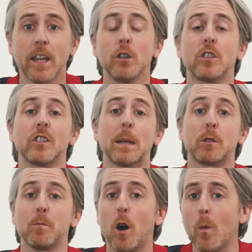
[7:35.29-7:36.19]
They use the same
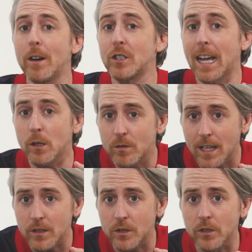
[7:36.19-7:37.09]
smallwares and
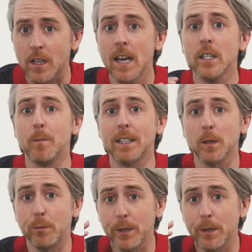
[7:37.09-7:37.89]
utensils to make the